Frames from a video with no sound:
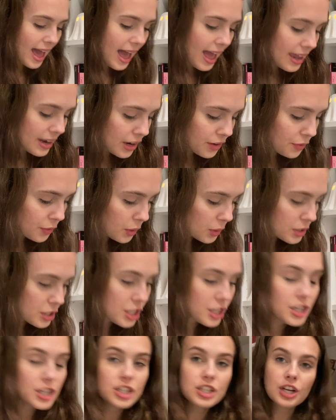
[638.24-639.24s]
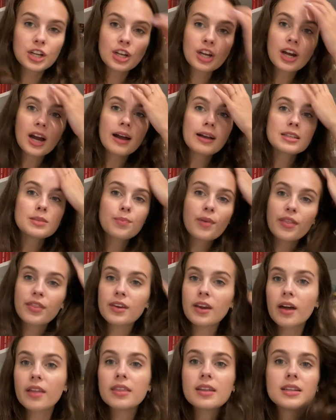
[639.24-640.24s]
And I forgot to show you guys, but
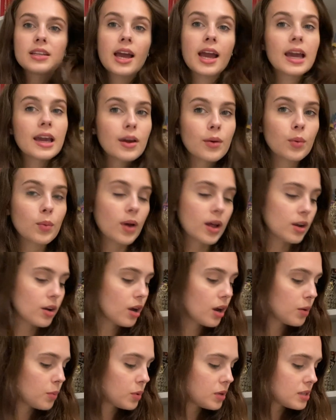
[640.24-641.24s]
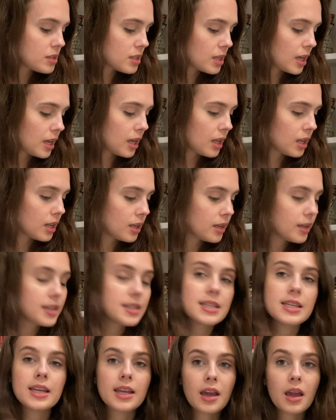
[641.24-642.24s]
the other day when I was in
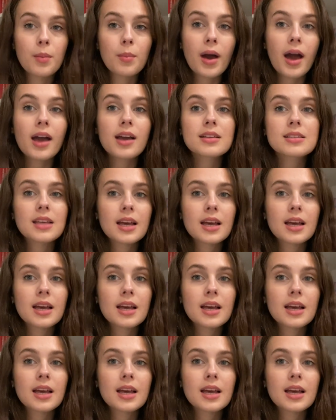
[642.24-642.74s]
TK Maxx,